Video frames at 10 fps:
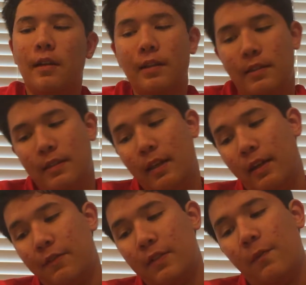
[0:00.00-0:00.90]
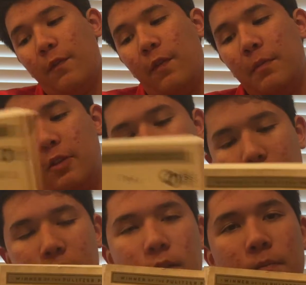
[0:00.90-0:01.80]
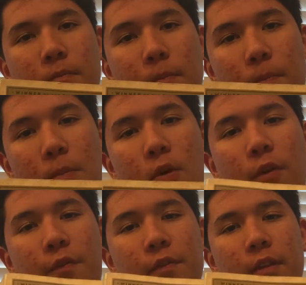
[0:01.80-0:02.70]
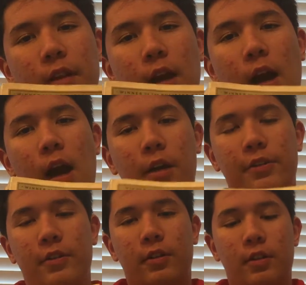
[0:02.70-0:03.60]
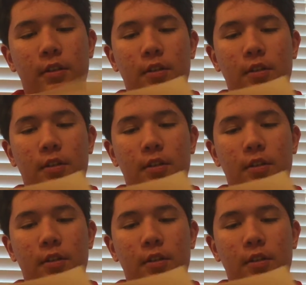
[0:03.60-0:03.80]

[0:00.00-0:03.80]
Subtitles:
instead of something from this book, more of the author,